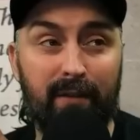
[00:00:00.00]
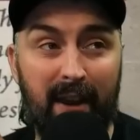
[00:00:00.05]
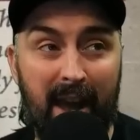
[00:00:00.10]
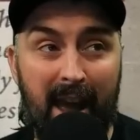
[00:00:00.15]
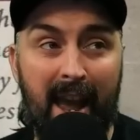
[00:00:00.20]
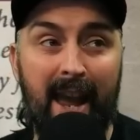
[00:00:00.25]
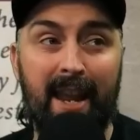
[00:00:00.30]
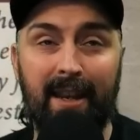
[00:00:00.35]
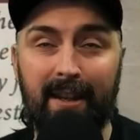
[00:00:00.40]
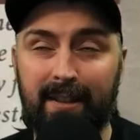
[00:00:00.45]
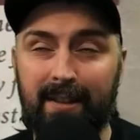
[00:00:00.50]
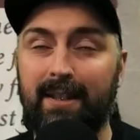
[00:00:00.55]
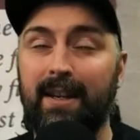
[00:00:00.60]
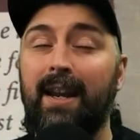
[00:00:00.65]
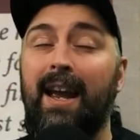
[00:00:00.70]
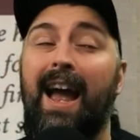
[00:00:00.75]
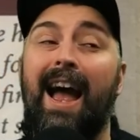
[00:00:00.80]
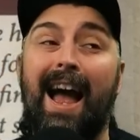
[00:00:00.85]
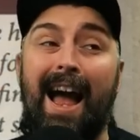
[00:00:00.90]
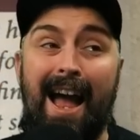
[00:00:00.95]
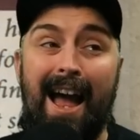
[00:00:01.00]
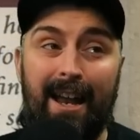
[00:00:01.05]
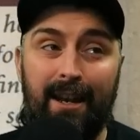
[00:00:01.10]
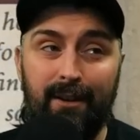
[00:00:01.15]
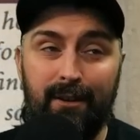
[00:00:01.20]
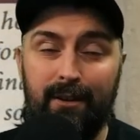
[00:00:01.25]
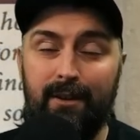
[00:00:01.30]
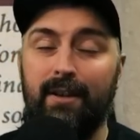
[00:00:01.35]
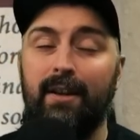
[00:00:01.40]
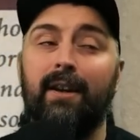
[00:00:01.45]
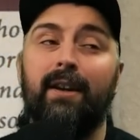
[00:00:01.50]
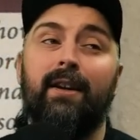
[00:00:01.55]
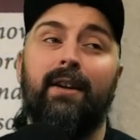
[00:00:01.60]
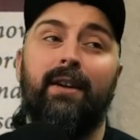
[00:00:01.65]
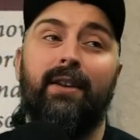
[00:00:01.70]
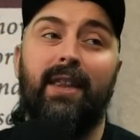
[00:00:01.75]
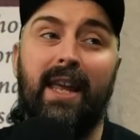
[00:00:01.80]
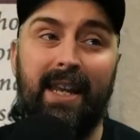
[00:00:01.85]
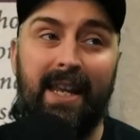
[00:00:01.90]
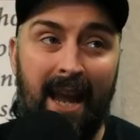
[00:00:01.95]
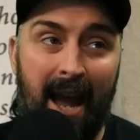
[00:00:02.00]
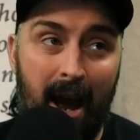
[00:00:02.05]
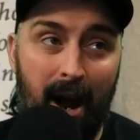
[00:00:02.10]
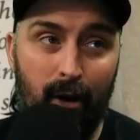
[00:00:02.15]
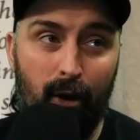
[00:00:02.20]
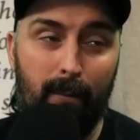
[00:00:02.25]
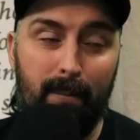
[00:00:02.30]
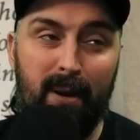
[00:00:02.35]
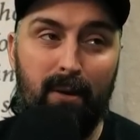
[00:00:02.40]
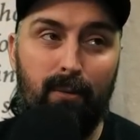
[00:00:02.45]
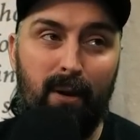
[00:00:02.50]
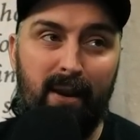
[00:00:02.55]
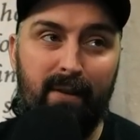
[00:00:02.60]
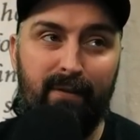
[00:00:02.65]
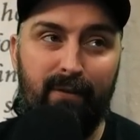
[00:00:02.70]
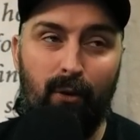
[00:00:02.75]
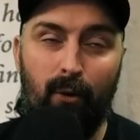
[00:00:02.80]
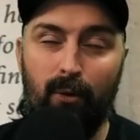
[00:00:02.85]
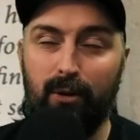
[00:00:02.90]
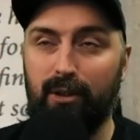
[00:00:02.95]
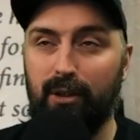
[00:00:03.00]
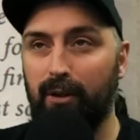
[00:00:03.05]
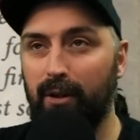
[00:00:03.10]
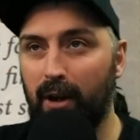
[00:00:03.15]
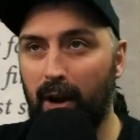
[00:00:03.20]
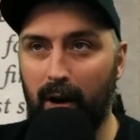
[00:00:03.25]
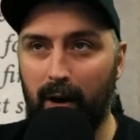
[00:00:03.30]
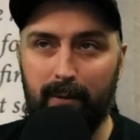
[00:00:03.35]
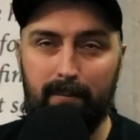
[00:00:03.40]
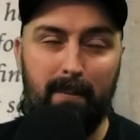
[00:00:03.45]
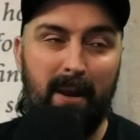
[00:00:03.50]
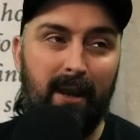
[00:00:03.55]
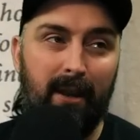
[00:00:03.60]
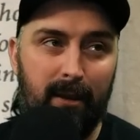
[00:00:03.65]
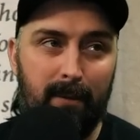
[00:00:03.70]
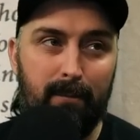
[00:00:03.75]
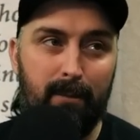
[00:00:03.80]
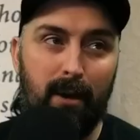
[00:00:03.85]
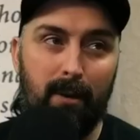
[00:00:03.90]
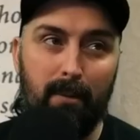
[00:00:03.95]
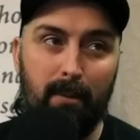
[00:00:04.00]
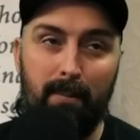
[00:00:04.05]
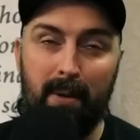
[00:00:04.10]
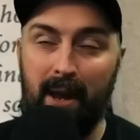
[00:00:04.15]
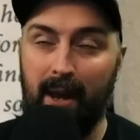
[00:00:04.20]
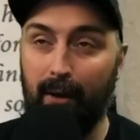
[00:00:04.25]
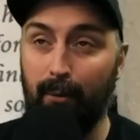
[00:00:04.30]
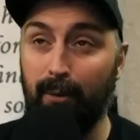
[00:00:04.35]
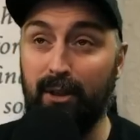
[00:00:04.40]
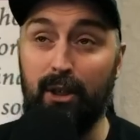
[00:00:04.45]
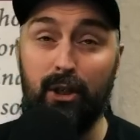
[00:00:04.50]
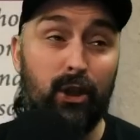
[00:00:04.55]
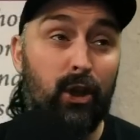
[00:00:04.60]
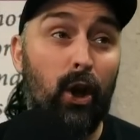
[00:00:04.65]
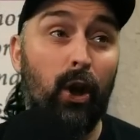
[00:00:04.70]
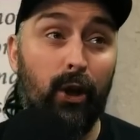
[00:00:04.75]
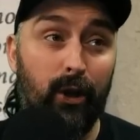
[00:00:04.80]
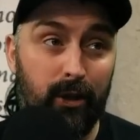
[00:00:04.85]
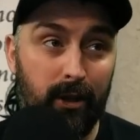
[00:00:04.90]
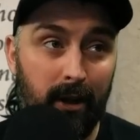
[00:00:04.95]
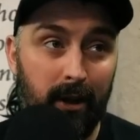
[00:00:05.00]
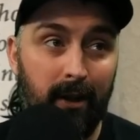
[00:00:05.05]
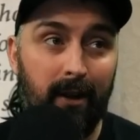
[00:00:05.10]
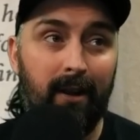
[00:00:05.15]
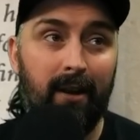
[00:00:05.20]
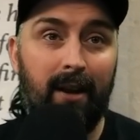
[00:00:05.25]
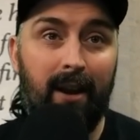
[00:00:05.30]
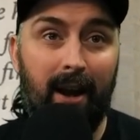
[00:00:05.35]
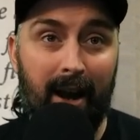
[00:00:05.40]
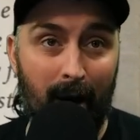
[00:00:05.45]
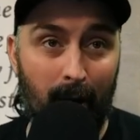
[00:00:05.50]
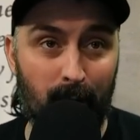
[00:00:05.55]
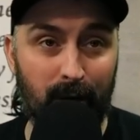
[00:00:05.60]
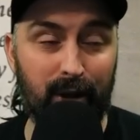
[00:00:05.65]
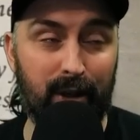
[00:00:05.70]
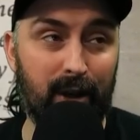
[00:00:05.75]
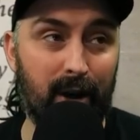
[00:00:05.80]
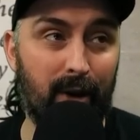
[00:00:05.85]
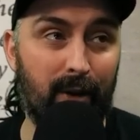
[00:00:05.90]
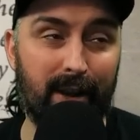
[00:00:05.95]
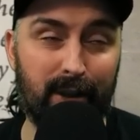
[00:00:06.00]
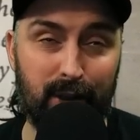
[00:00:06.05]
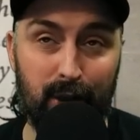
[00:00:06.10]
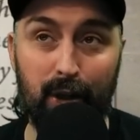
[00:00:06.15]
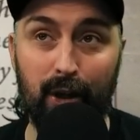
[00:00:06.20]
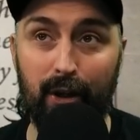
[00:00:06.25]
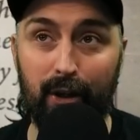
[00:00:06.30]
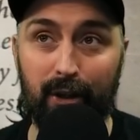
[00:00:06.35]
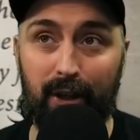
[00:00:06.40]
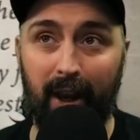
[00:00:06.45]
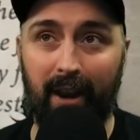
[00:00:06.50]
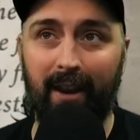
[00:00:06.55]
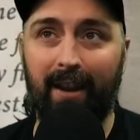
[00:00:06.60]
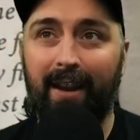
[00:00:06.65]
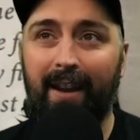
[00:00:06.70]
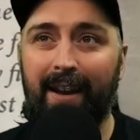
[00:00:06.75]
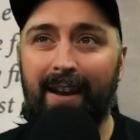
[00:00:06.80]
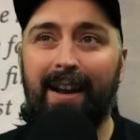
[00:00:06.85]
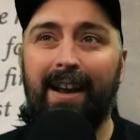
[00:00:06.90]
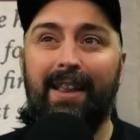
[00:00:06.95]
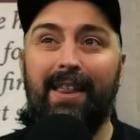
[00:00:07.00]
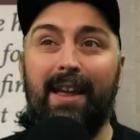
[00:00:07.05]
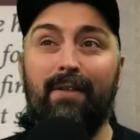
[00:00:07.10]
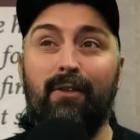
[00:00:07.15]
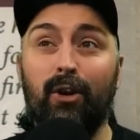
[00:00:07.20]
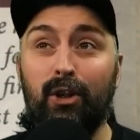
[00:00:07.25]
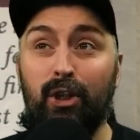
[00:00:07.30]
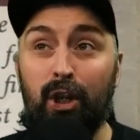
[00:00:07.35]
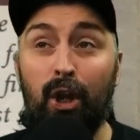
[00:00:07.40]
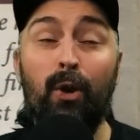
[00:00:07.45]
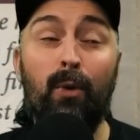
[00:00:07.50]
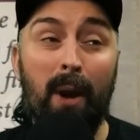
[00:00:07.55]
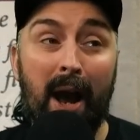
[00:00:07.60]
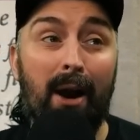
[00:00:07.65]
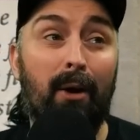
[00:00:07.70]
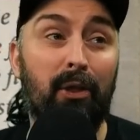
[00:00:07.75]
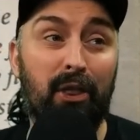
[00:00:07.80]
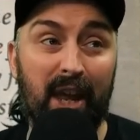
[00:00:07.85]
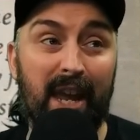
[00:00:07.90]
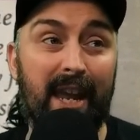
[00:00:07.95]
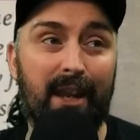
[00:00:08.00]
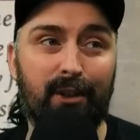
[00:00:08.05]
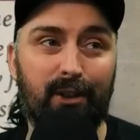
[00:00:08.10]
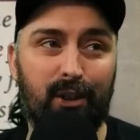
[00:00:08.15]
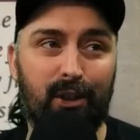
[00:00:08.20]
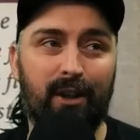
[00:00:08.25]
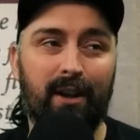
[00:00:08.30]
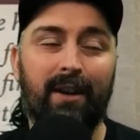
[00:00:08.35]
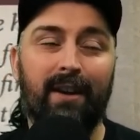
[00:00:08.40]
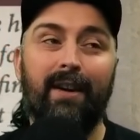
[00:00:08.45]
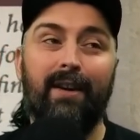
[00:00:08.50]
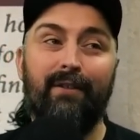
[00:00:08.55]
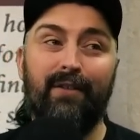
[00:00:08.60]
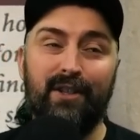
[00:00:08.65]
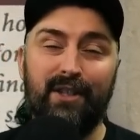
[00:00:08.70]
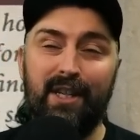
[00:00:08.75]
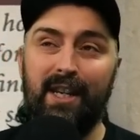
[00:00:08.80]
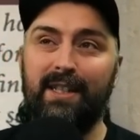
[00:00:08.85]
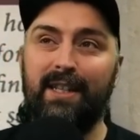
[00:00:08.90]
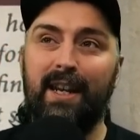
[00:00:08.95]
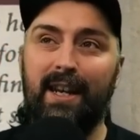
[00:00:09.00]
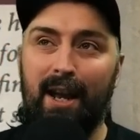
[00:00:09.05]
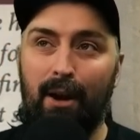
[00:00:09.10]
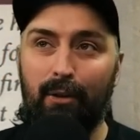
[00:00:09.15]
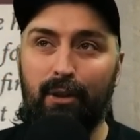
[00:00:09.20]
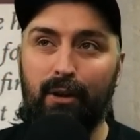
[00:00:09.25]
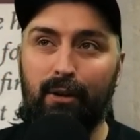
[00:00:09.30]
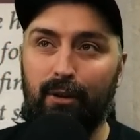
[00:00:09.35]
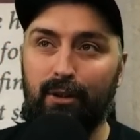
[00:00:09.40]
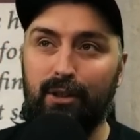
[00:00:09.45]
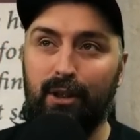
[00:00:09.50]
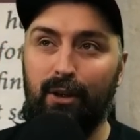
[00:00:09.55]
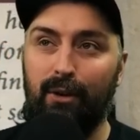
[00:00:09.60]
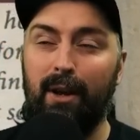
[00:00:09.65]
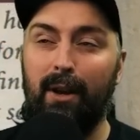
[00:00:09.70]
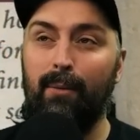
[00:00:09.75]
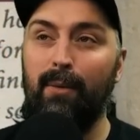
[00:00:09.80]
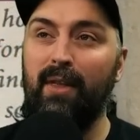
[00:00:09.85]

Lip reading: 8, and they cannot be reinforced, so you can't make them double big, which is good. I want you to know that's good. They've got 2 health each for 16 health across the unit with a